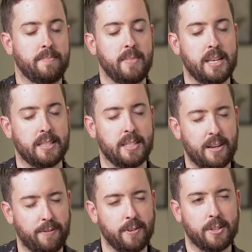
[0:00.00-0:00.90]
is
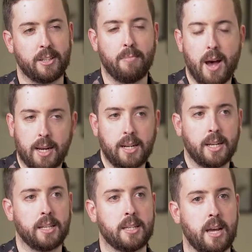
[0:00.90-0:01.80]
different to
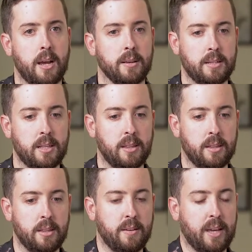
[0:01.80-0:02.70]
marketing and sales
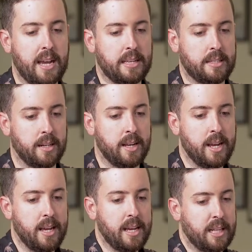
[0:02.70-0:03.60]
in the case that
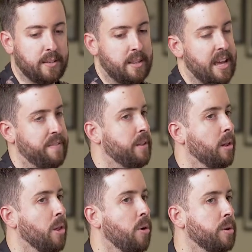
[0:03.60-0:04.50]
it's there for the
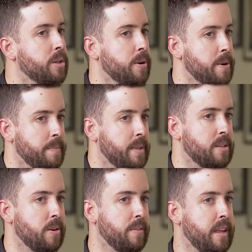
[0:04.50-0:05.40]
long term.
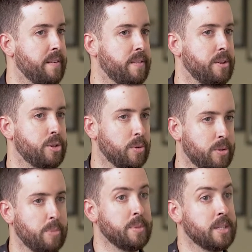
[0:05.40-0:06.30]
It's not there for the short
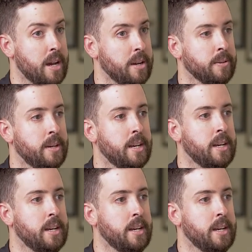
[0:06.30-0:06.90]
term sale.